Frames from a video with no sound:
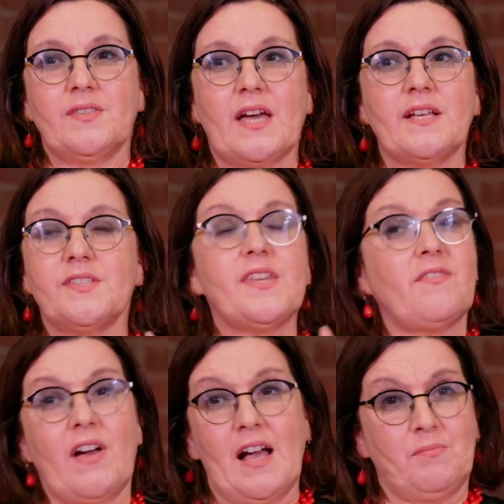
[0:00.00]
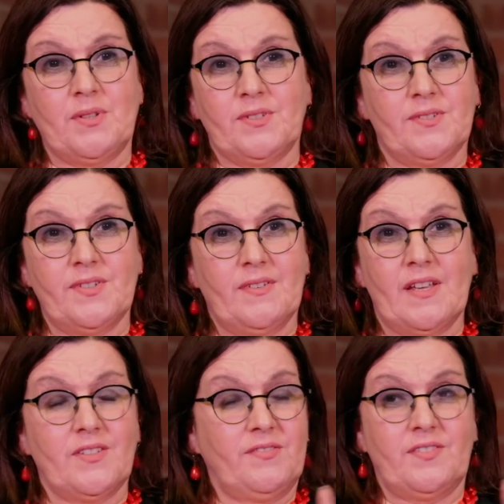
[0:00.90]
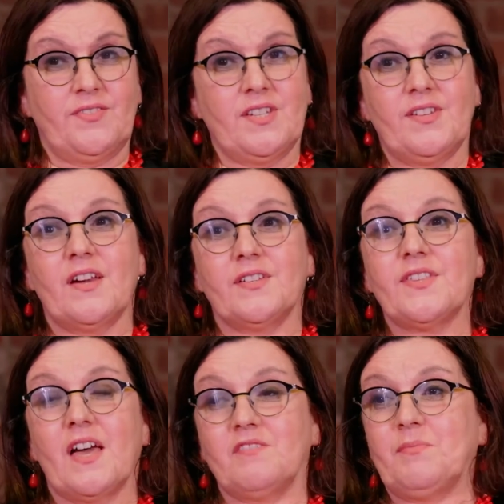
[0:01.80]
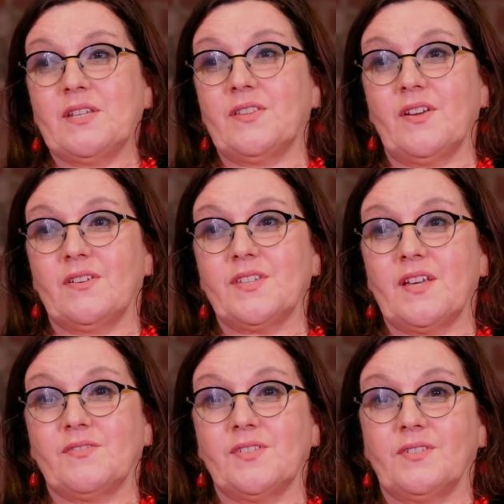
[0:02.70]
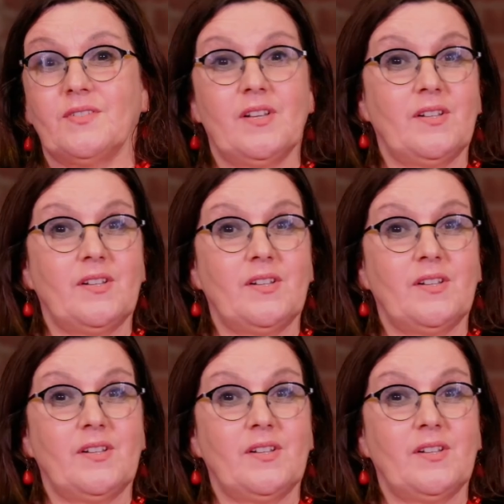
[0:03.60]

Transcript: That has never happened in the 15 years that I've been at the Arts Council.